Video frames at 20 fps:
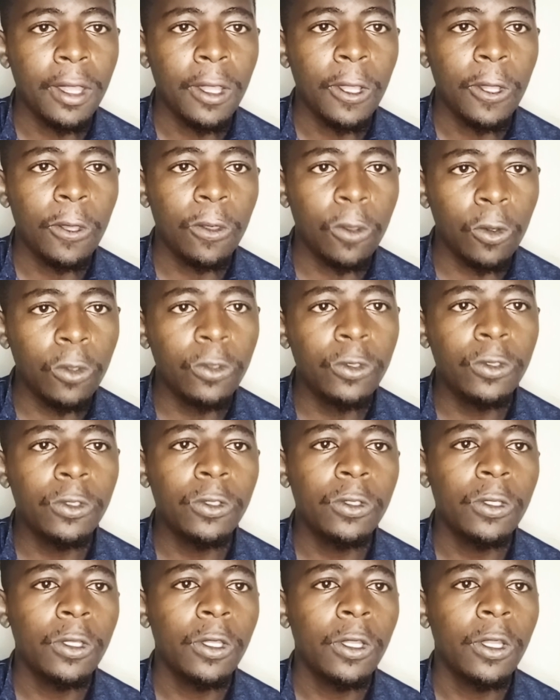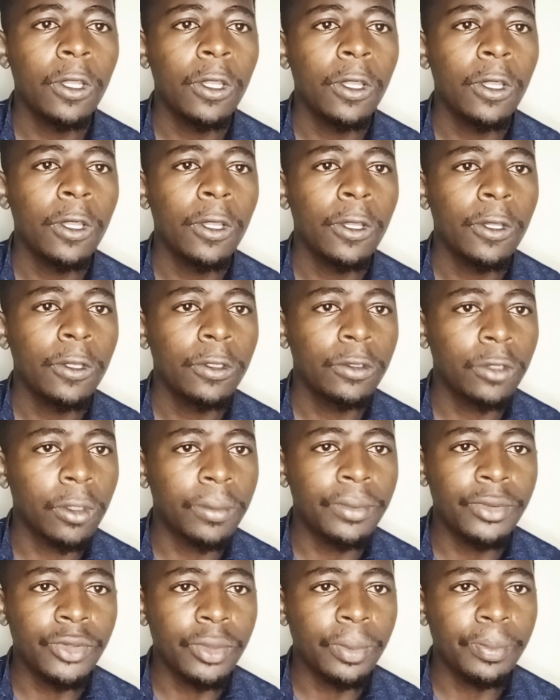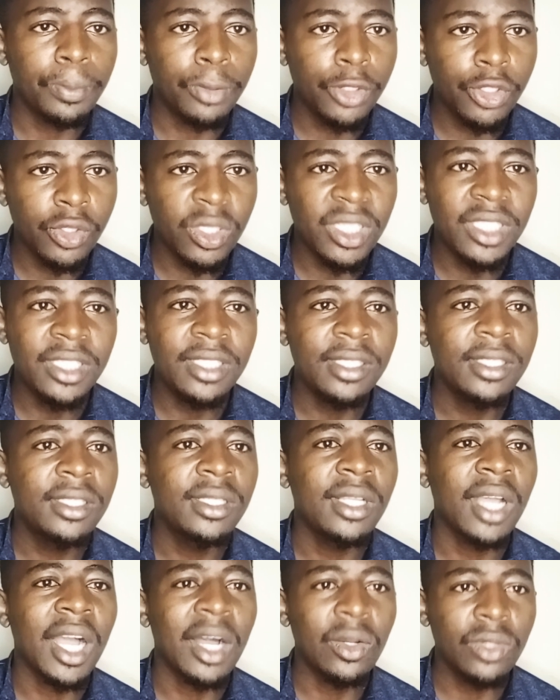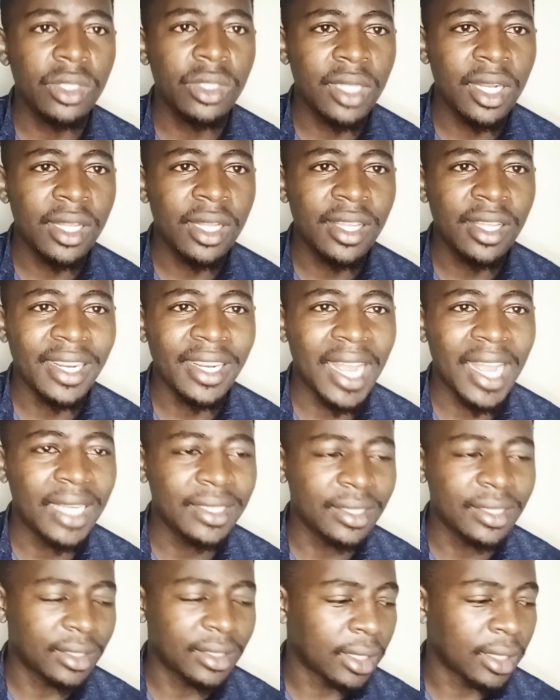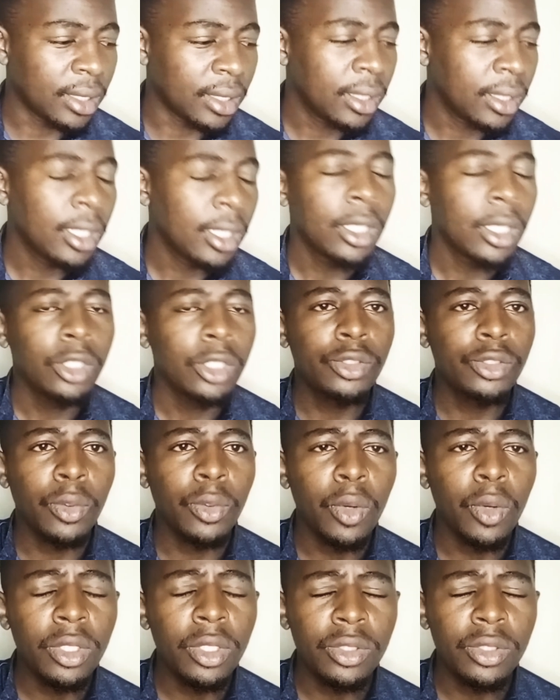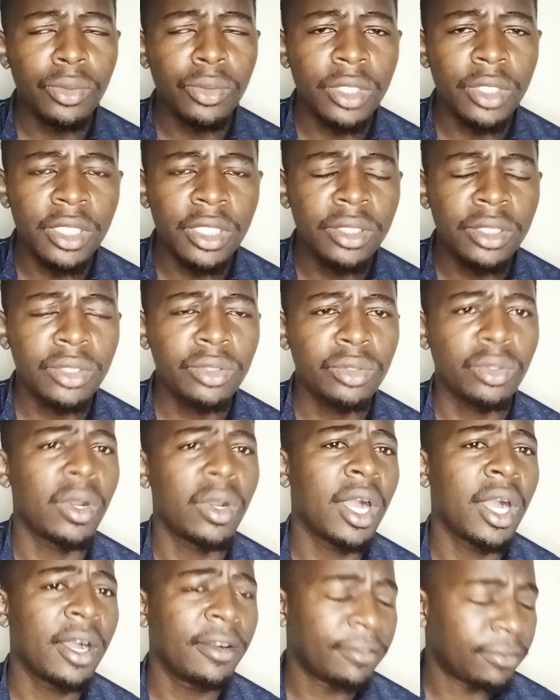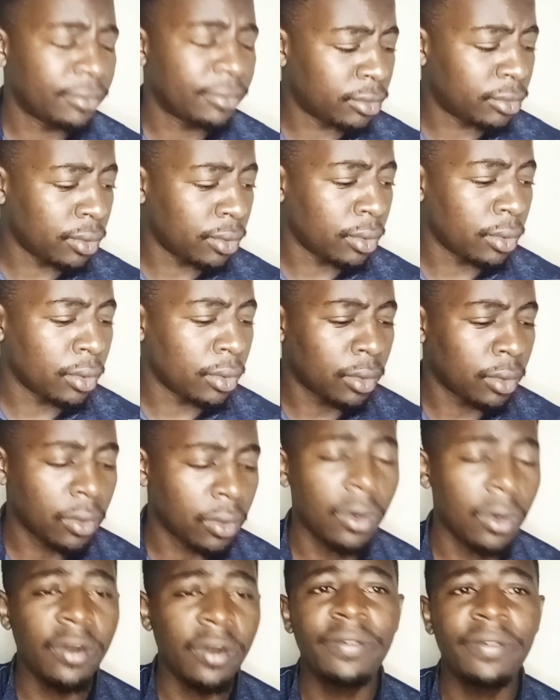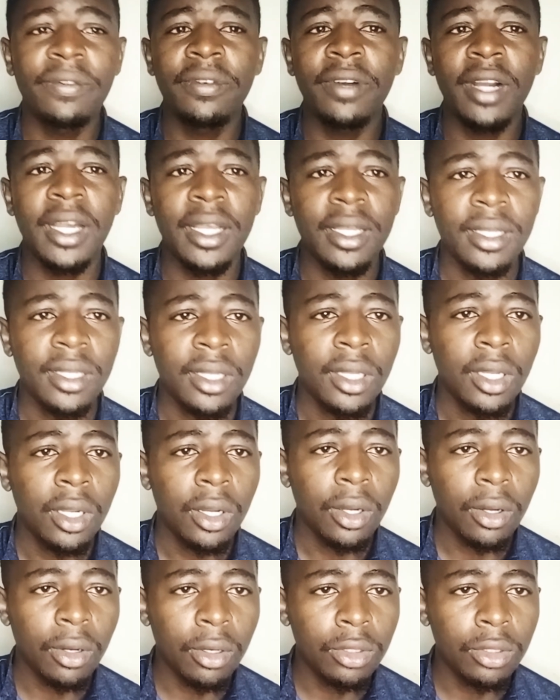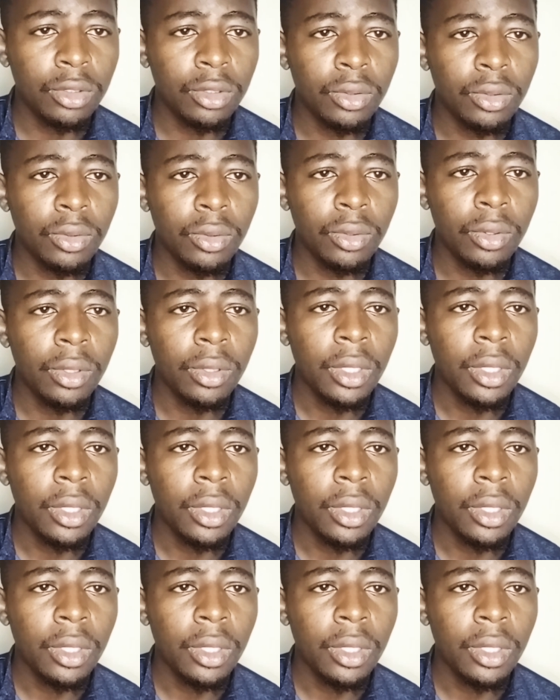those jobs opportunities outside the country. So what you need to have to qualify or to